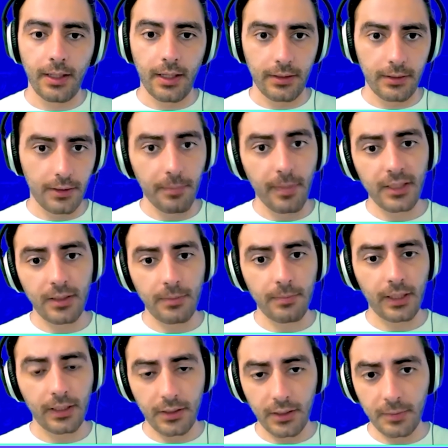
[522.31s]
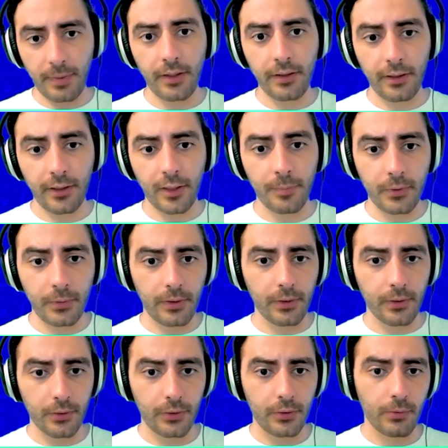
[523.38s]
a, there might seem like a disparity there between
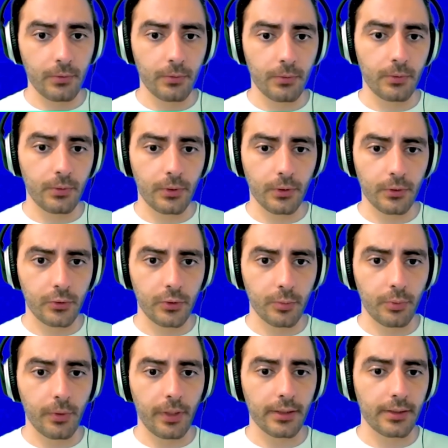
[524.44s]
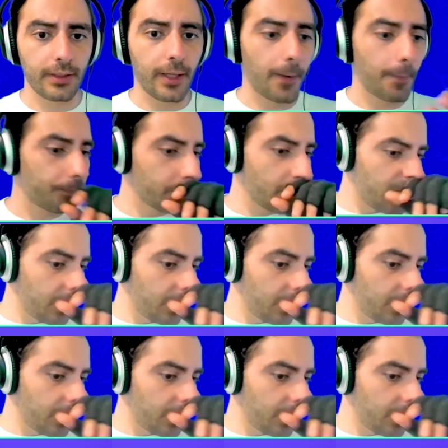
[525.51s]
those two those two points now